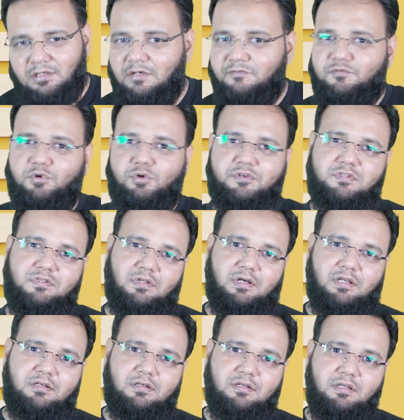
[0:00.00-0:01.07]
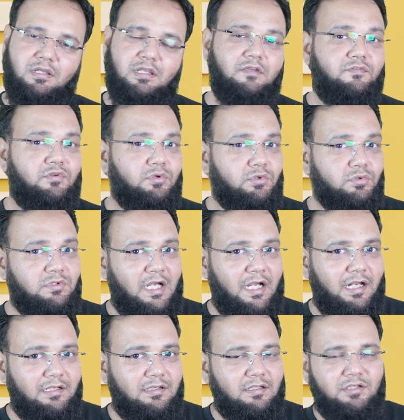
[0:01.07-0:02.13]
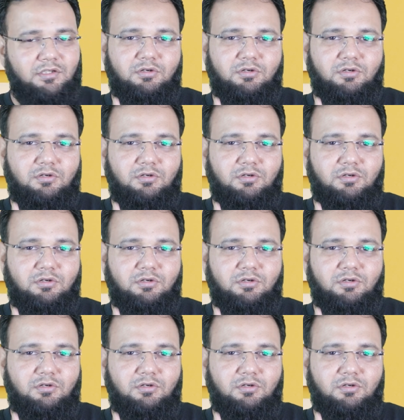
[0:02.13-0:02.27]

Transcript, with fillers: Of course not. If you do that,